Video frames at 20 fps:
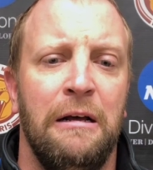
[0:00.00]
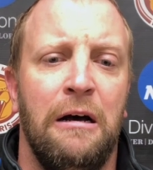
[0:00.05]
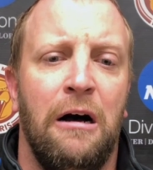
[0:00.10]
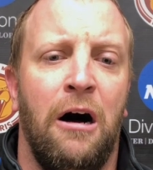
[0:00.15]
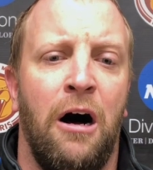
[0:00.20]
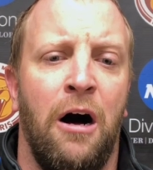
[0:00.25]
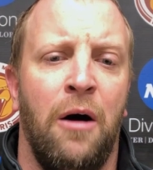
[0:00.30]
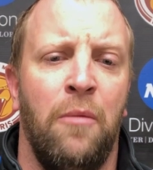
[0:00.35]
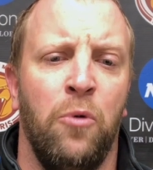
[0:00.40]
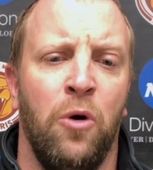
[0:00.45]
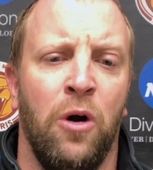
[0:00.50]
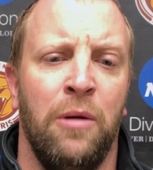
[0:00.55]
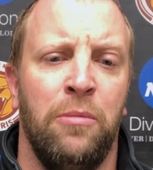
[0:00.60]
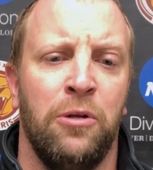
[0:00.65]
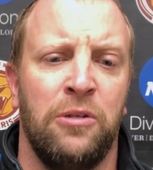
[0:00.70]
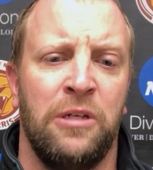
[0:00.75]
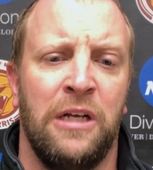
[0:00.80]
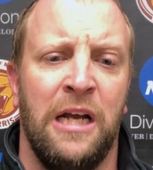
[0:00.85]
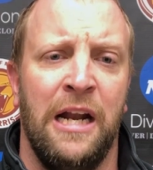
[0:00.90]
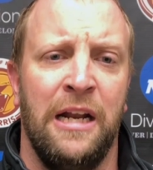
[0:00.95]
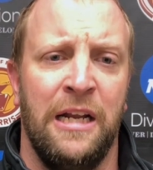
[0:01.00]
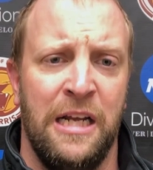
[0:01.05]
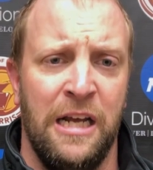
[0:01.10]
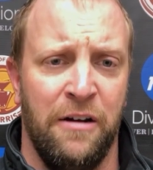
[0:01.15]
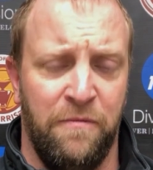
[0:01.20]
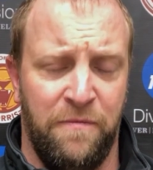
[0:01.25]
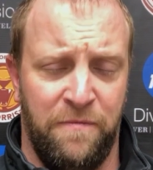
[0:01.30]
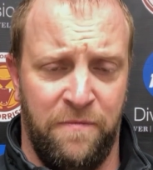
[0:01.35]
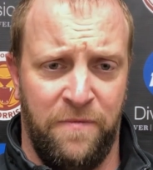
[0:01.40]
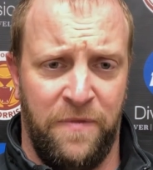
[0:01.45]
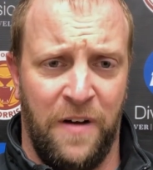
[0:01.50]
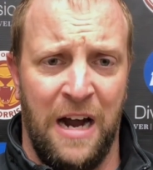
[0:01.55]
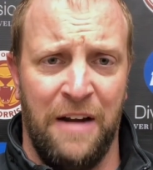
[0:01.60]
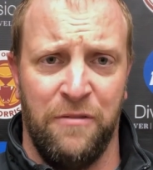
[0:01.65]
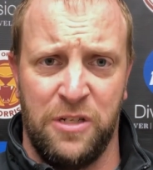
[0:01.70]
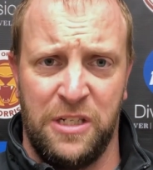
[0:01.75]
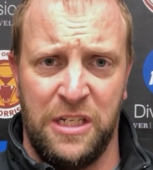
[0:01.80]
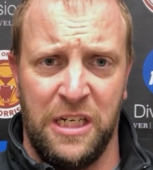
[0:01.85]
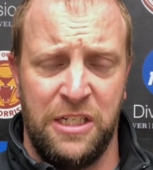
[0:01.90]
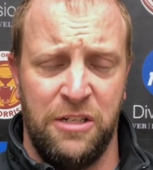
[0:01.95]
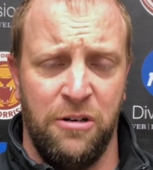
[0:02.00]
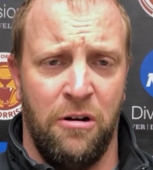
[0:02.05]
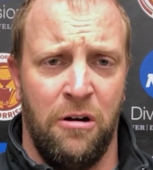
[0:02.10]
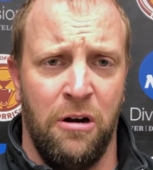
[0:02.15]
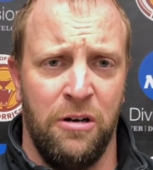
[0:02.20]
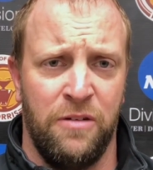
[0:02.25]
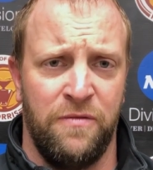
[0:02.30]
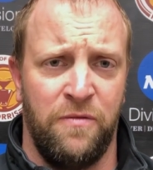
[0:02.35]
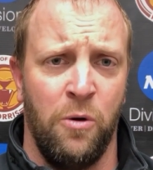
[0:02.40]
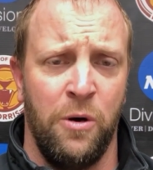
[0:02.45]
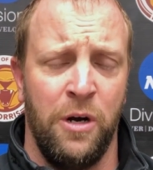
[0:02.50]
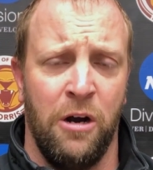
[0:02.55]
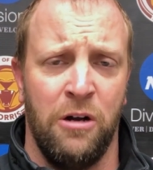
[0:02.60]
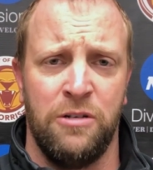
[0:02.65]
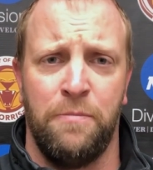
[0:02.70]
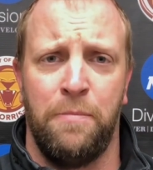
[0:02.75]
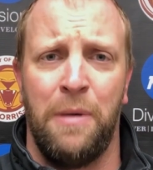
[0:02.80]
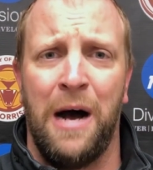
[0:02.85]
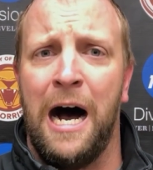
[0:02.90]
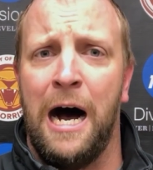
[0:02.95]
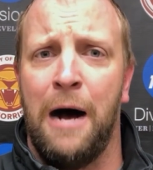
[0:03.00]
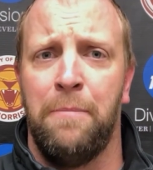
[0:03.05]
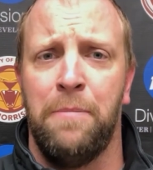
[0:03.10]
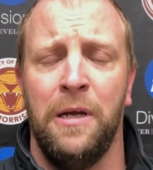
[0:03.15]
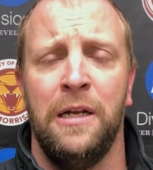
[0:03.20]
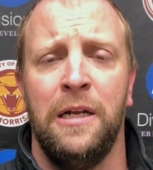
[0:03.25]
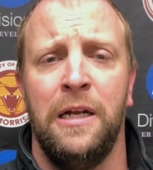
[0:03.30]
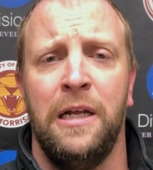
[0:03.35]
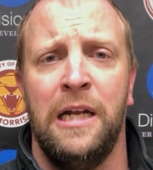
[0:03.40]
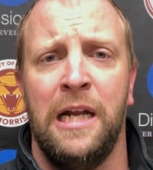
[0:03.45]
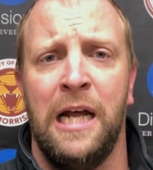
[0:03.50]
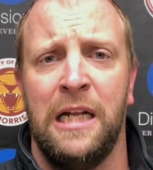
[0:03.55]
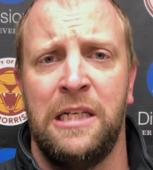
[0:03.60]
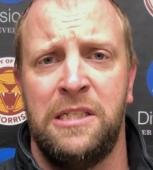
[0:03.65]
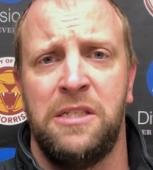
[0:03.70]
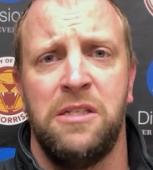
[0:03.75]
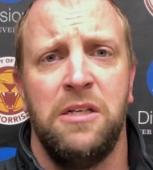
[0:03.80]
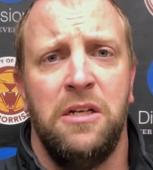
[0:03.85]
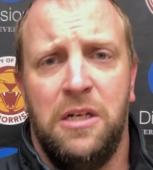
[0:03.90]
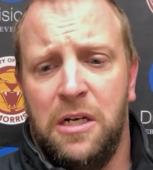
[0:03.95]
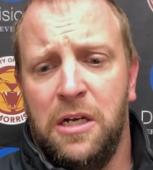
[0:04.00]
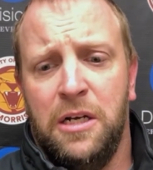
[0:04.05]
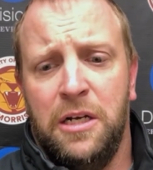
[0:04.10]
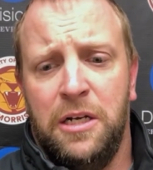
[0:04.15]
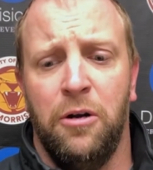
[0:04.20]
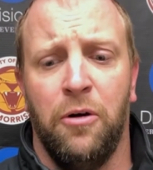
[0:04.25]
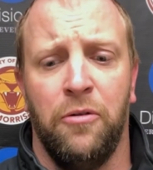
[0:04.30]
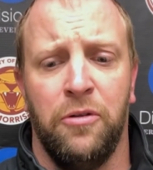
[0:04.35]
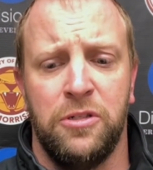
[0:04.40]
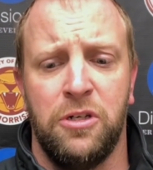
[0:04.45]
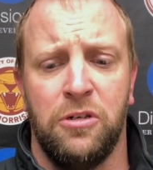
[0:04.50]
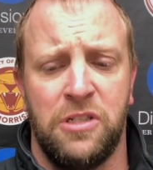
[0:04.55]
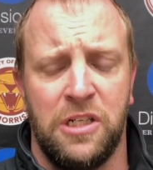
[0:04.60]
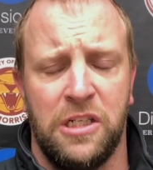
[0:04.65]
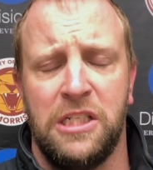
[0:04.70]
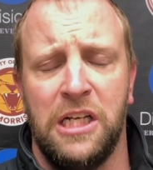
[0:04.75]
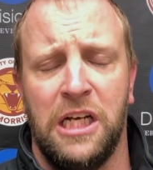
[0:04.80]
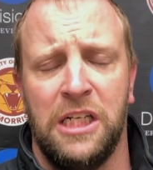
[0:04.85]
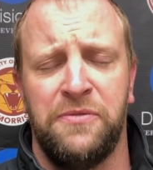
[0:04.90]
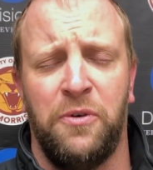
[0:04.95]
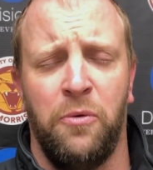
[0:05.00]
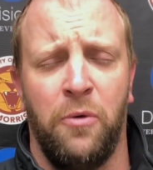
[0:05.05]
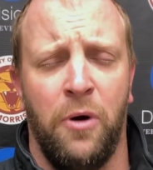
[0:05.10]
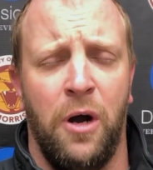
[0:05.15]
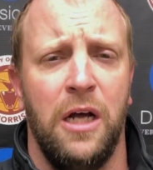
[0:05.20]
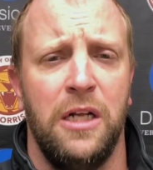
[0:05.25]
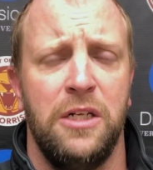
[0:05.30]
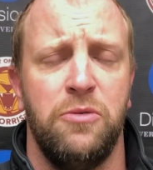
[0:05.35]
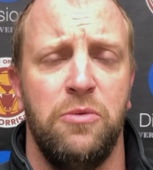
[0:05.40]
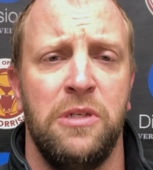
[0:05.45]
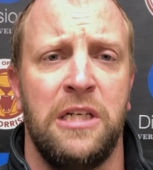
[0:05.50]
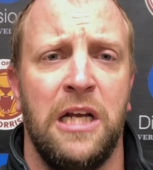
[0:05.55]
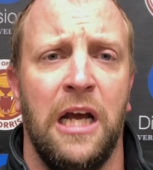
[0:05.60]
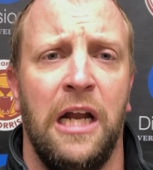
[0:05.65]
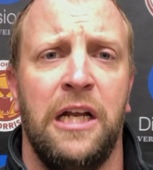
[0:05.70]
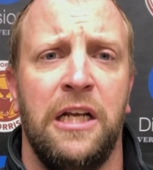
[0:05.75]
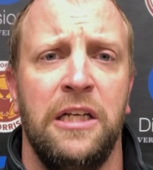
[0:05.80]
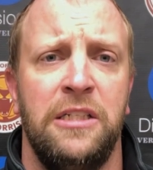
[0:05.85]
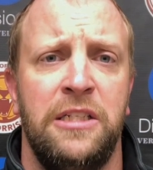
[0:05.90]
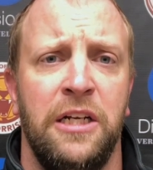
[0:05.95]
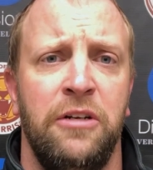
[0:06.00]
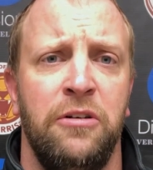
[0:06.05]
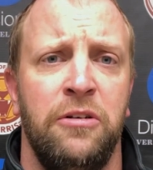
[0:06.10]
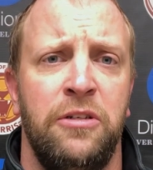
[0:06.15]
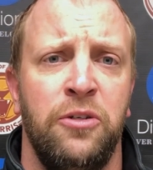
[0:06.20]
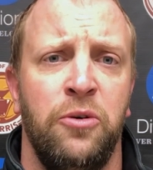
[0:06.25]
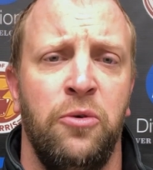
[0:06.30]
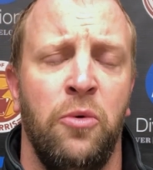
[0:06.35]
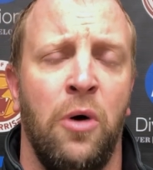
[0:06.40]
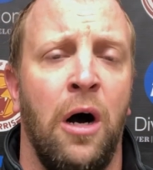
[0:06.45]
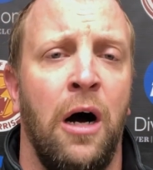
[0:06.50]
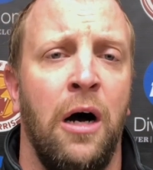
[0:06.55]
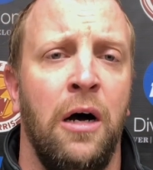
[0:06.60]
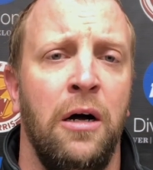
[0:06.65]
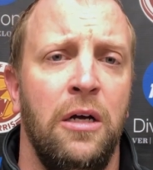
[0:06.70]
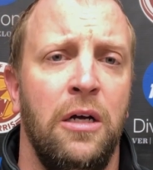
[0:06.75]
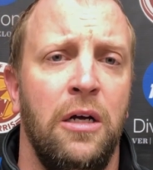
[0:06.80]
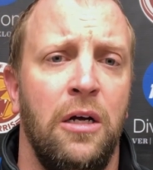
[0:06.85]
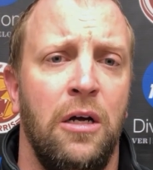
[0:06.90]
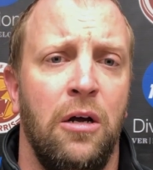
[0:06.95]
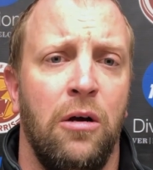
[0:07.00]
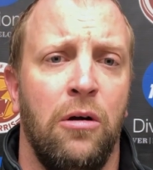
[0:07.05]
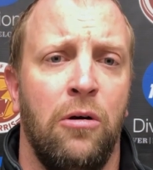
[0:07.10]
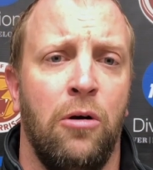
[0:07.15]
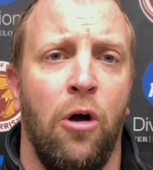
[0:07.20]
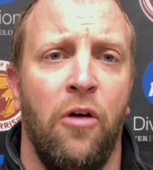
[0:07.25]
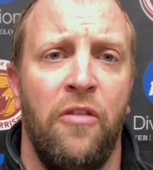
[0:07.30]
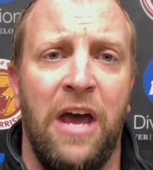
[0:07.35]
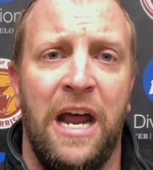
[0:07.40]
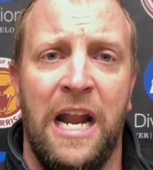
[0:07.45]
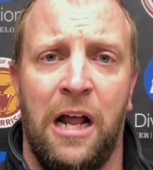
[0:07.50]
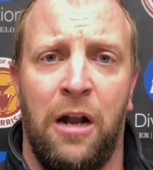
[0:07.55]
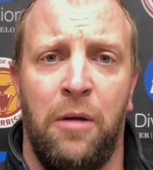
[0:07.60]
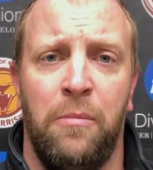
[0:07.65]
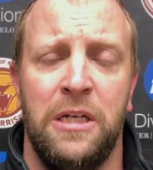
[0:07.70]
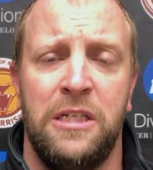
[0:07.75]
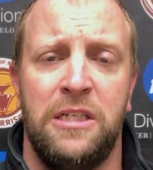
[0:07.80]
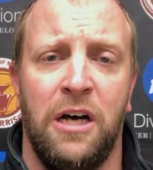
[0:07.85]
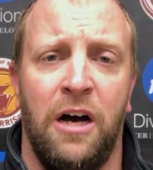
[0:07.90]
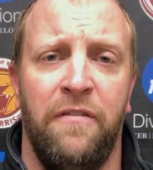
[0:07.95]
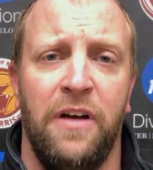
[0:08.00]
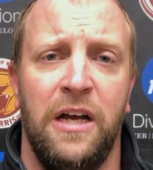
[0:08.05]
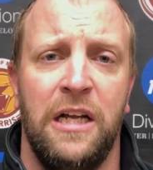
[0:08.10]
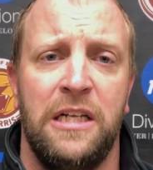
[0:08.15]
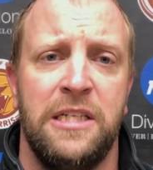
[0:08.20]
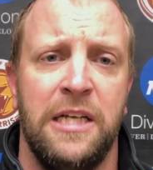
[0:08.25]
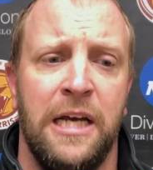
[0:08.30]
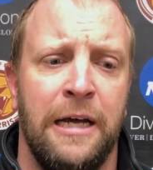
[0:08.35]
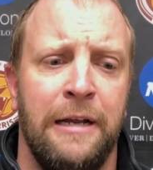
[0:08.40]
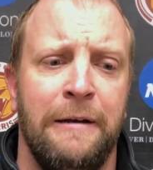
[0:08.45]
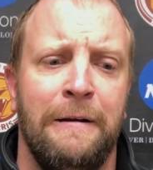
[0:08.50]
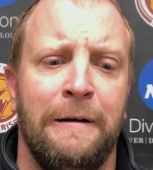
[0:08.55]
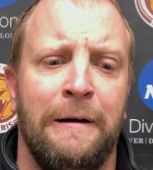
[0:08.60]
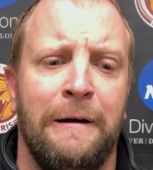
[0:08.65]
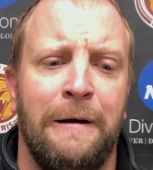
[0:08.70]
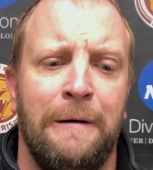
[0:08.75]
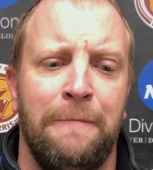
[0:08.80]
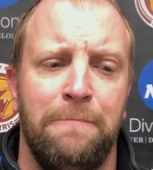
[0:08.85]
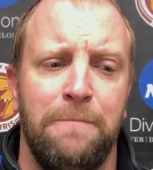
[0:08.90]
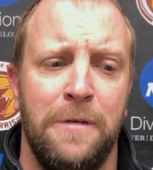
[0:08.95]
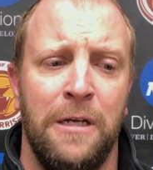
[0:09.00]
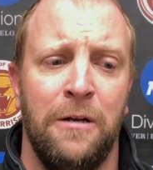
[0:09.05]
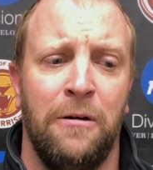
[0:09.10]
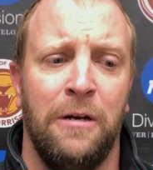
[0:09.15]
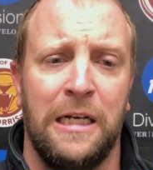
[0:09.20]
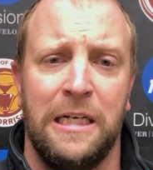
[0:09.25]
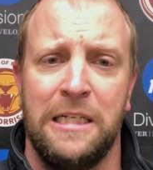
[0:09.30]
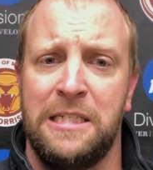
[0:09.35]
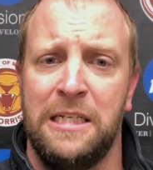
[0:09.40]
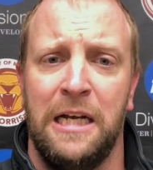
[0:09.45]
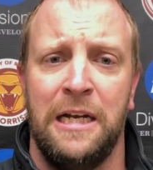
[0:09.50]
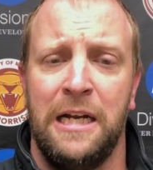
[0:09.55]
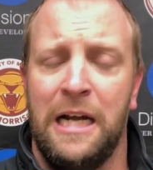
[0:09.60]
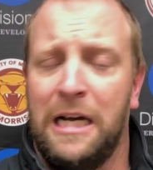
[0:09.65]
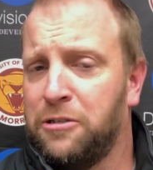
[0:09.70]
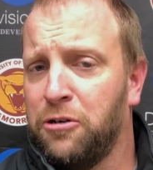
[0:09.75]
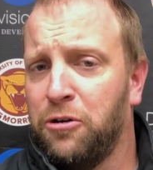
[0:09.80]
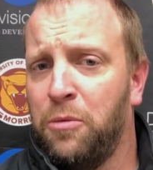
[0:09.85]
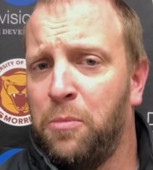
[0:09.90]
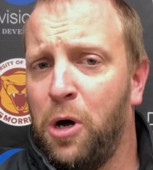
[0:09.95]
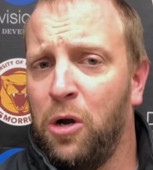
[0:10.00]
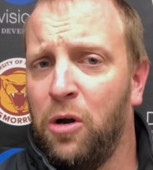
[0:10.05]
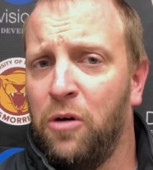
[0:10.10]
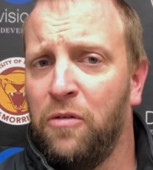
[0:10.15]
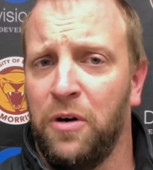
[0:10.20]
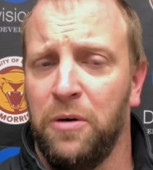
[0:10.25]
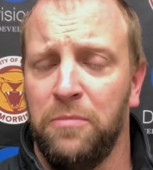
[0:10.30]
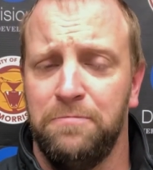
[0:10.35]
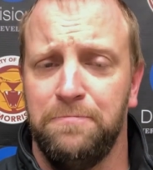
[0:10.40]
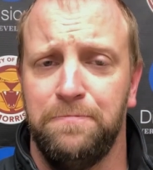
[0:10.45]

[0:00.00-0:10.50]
We're able to kind of get 5 or 6 yards, 4 yards a pop, and that's, those are successful runs. We just got to continue to grow that element of it and, like I said, not turn the ball over.